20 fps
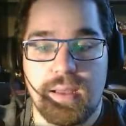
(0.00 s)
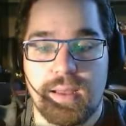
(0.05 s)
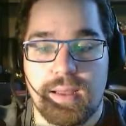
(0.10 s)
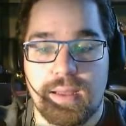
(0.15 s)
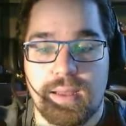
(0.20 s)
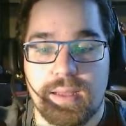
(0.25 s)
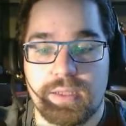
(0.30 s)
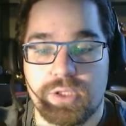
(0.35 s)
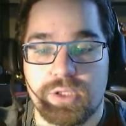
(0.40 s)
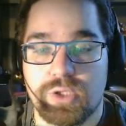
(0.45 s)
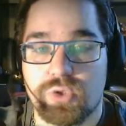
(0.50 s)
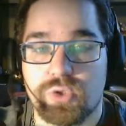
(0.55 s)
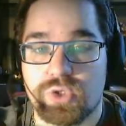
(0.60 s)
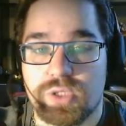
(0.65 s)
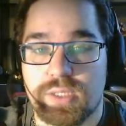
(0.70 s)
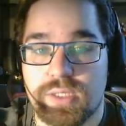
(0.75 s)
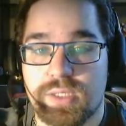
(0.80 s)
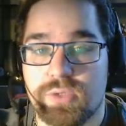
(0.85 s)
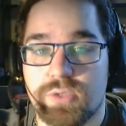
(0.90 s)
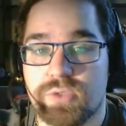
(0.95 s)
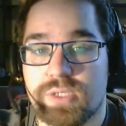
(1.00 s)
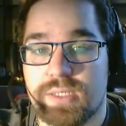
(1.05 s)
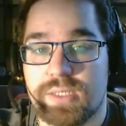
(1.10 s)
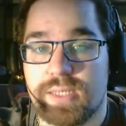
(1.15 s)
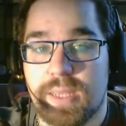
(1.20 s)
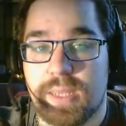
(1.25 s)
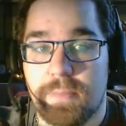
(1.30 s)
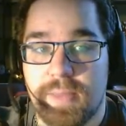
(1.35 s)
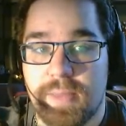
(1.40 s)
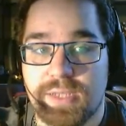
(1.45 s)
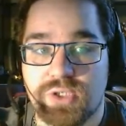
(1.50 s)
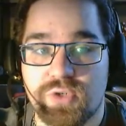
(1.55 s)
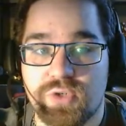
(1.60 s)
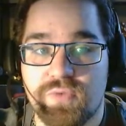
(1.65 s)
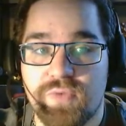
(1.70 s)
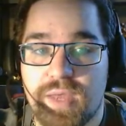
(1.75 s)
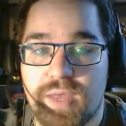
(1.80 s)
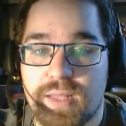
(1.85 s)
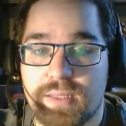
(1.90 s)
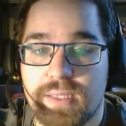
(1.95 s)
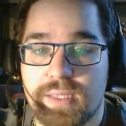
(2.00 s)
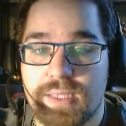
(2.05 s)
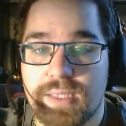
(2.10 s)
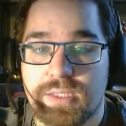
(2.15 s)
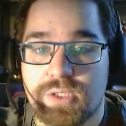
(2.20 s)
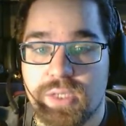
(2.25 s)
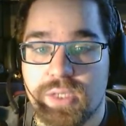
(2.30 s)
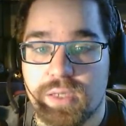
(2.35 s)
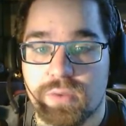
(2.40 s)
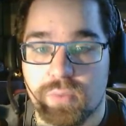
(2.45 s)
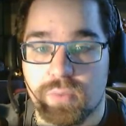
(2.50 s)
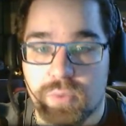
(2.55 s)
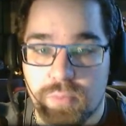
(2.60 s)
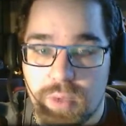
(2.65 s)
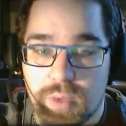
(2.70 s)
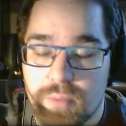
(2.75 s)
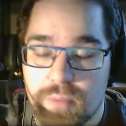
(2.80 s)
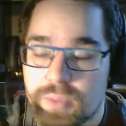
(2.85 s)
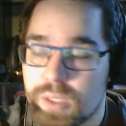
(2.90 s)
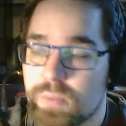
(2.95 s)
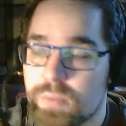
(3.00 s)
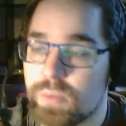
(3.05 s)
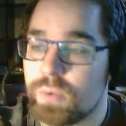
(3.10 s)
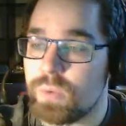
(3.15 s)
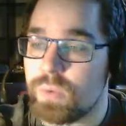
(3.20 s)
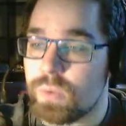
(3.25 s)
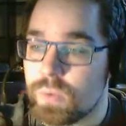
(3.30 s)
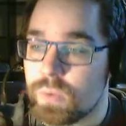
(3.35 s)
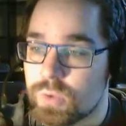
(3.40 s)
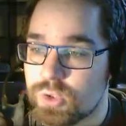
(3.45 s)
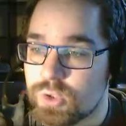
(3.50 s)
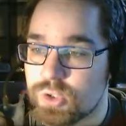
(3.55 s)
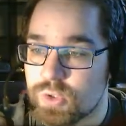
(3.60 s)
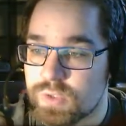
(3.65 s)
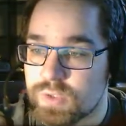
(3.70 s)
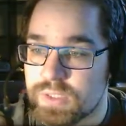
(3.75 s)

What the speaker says: usually using Dimension Valley together with Pumpkaboo, or Joltik